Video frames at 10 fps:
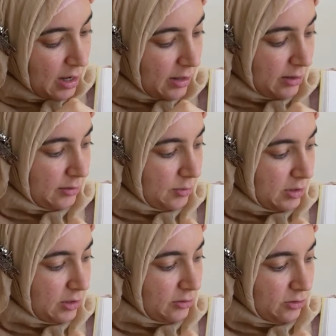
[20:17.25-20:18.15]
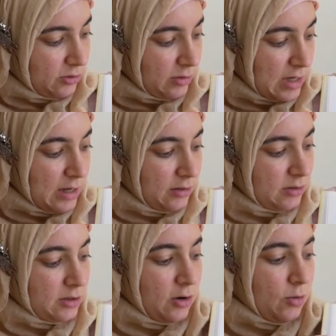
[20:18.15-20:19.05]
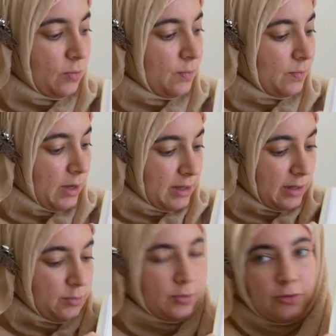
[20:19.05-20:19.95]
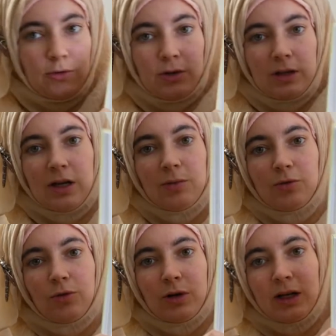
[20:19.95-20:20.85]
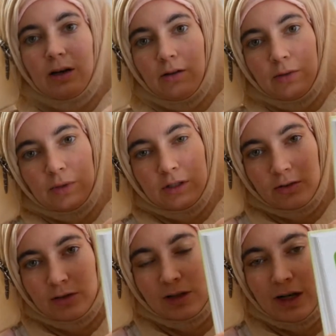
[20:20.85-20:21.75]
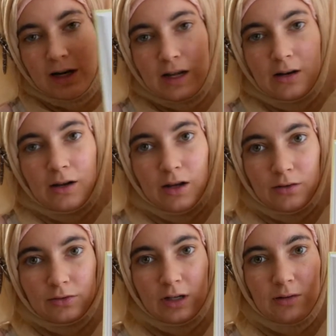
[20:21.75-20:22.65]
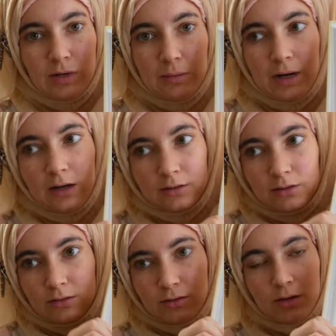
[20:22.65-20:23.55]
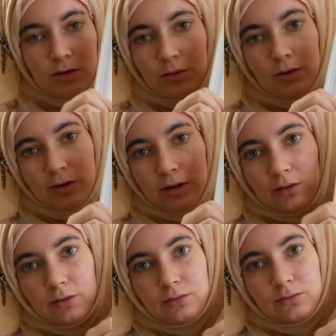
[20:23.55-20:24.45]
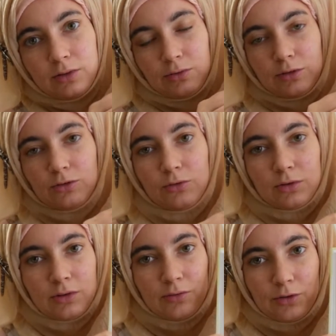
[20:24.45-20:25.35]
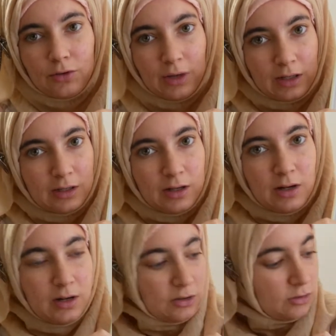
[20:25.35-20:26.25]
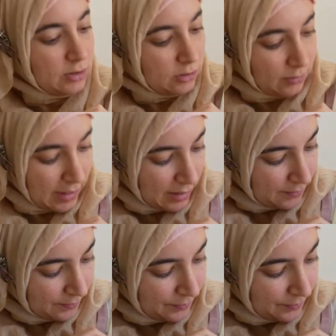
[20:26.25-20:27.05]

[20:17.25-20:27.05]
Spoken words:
and then the materials you'll need. So I like the day before to get all the materials that I need ahead of time in a box, along with all the other different school stuff we're doing, so it's all ready.